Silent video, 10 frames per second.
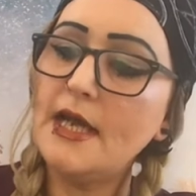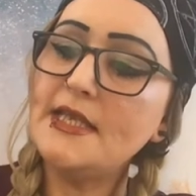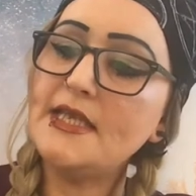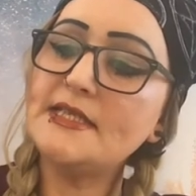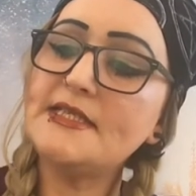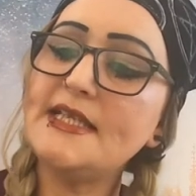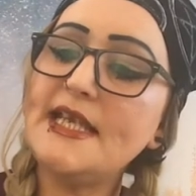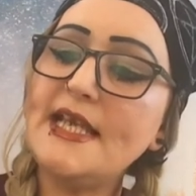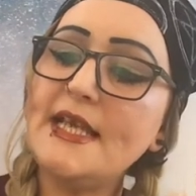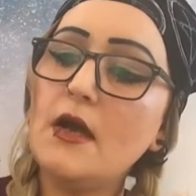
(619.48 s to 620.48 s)
and you can
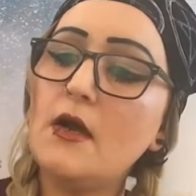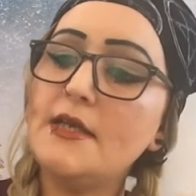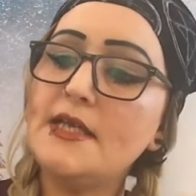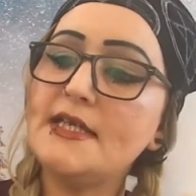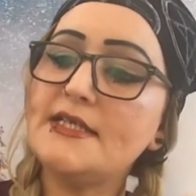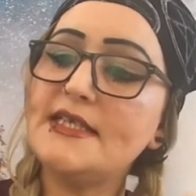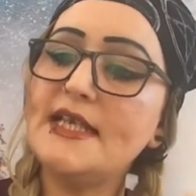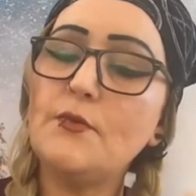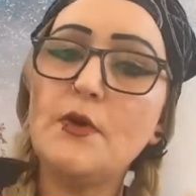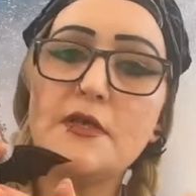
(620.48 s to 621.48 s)
see
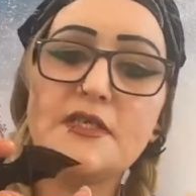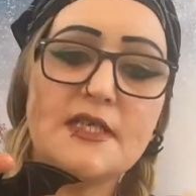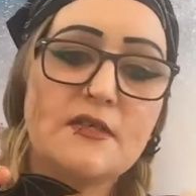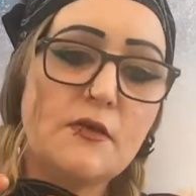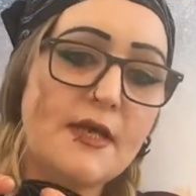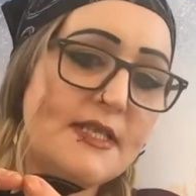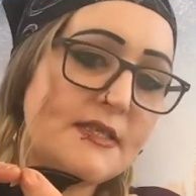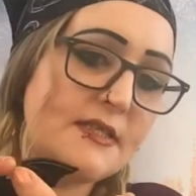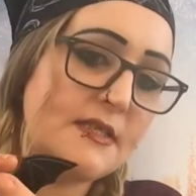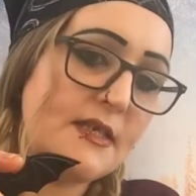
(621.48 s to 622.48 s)
where she's cut
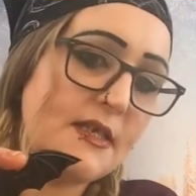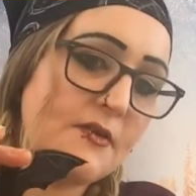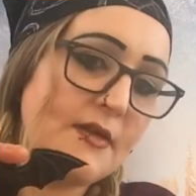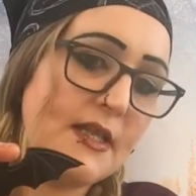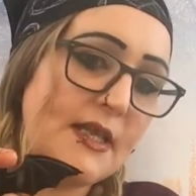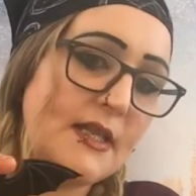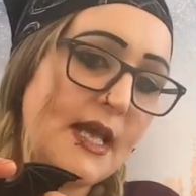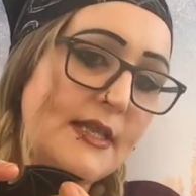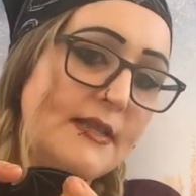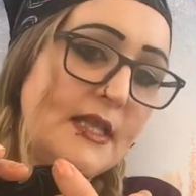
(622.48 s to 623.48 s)
into the acrylic,
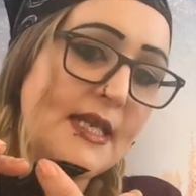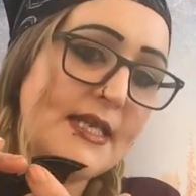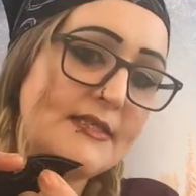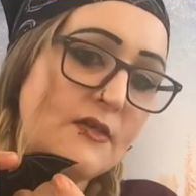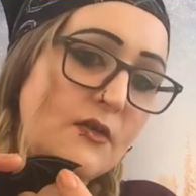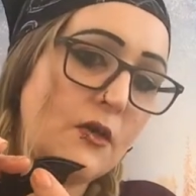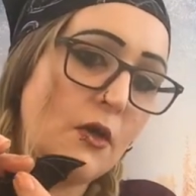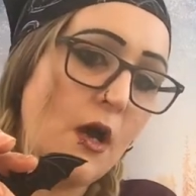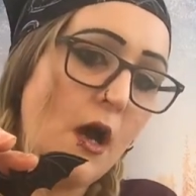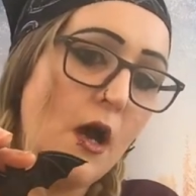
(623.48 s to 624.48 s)
like the laser
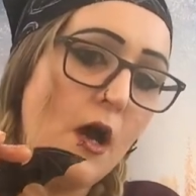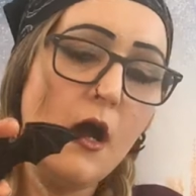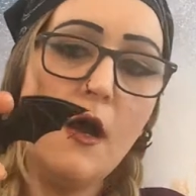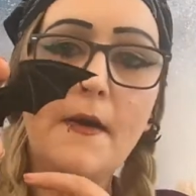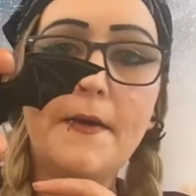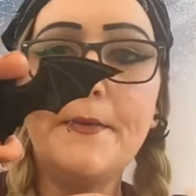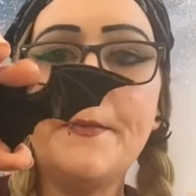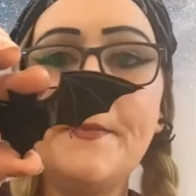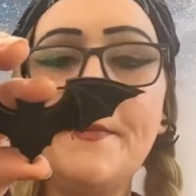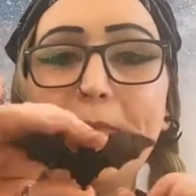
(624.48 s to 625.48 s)
cut. I
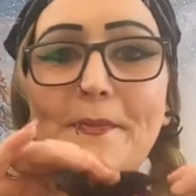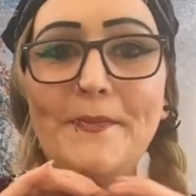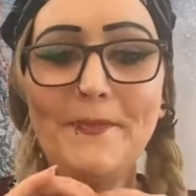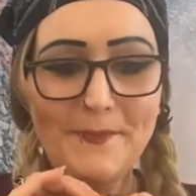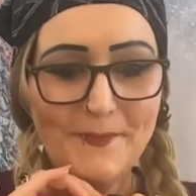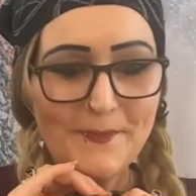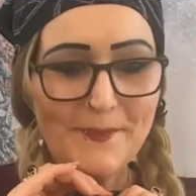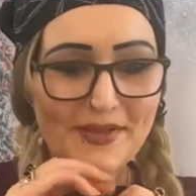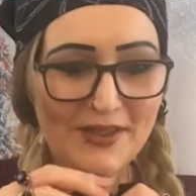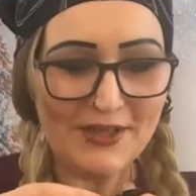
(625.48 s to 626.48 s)

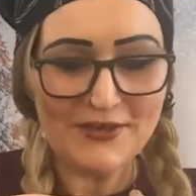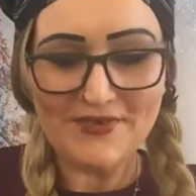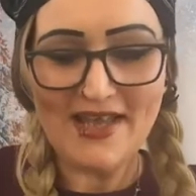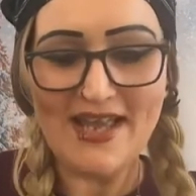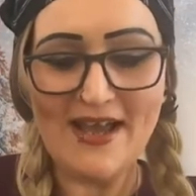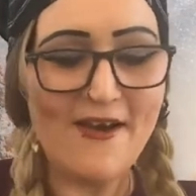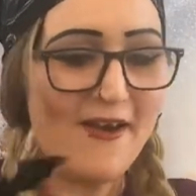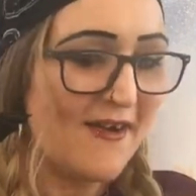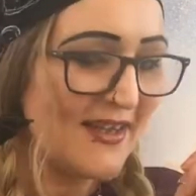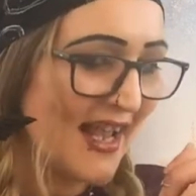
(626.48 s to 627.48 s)
love it.
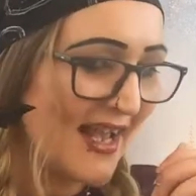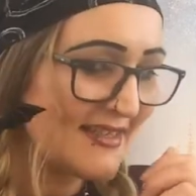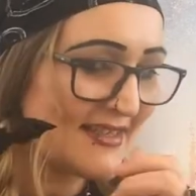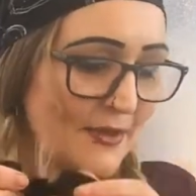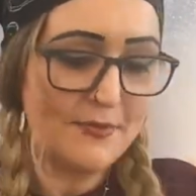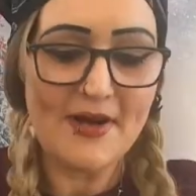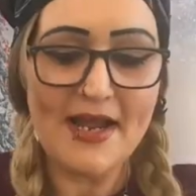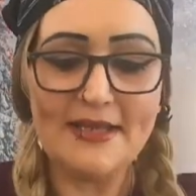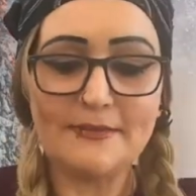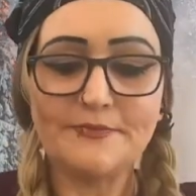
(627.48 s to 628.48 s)
Oh, I can't.
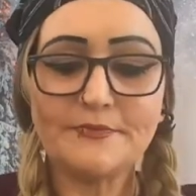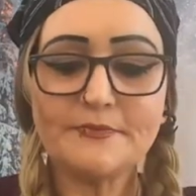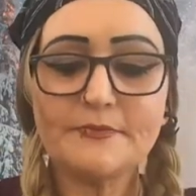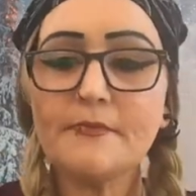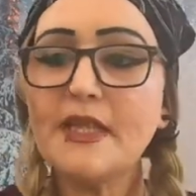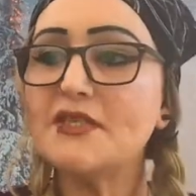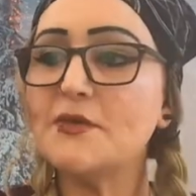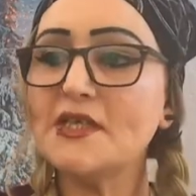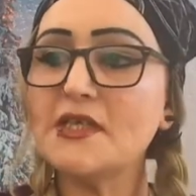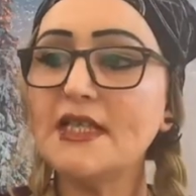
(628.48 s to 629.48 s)
Right, so
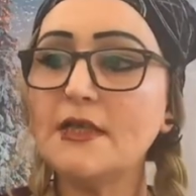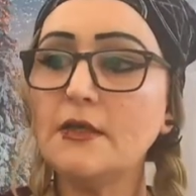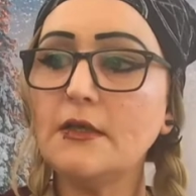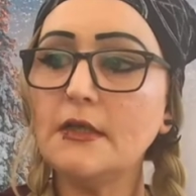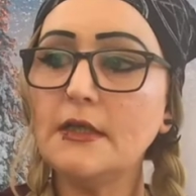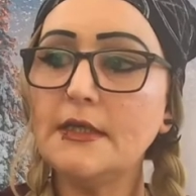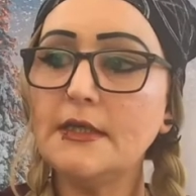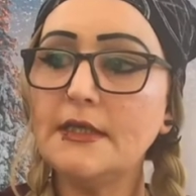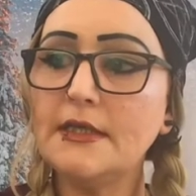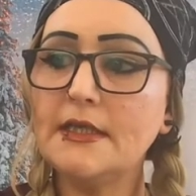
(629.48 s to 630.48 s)
it's on a little
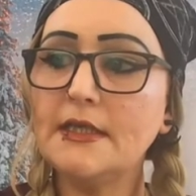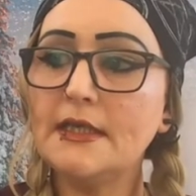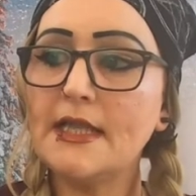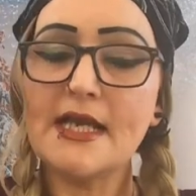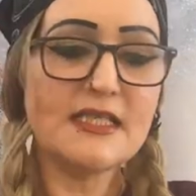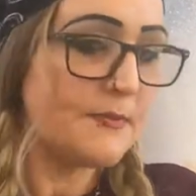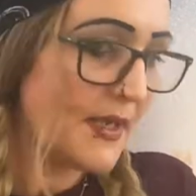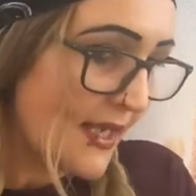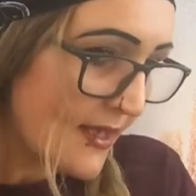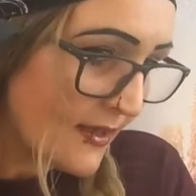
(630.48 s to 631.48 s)
clasp
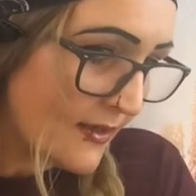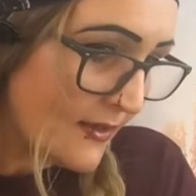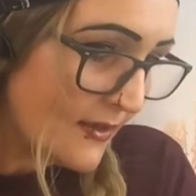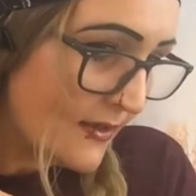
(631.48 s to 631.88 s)
here.